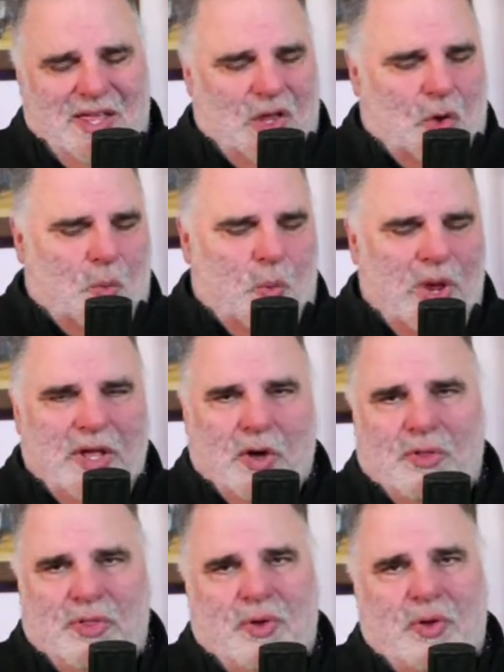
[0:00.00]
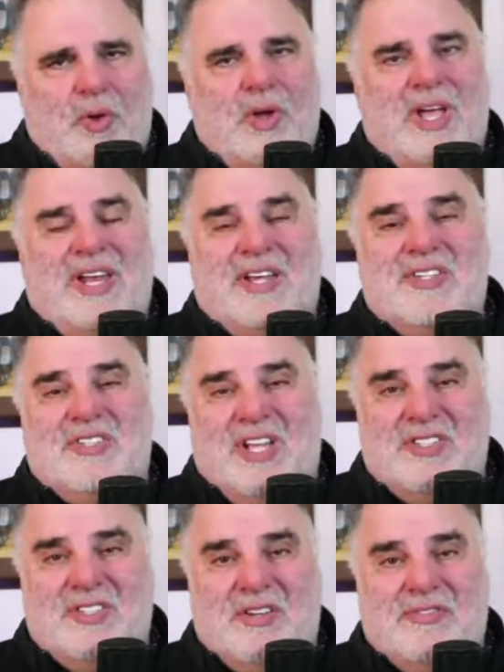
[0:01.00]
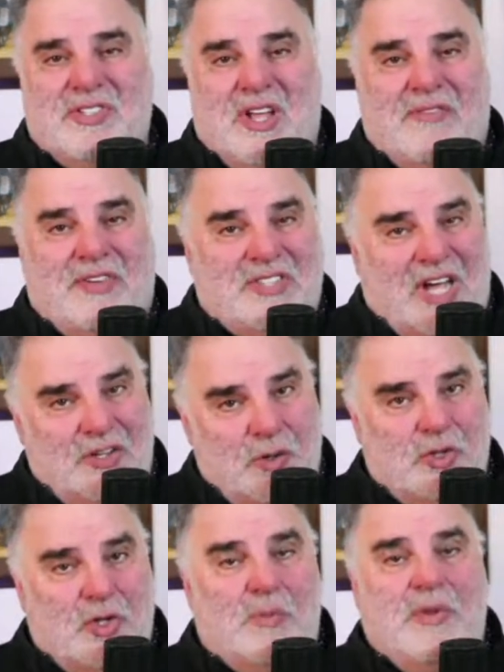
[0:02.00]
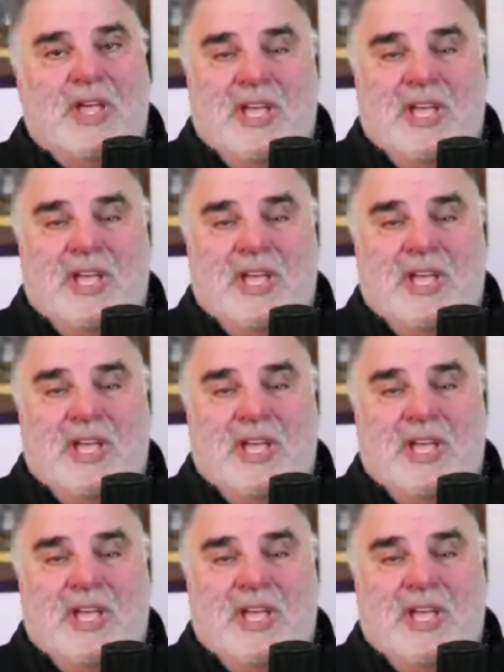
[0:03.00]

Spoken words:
We go through an extensive stuff. It's on YouTube.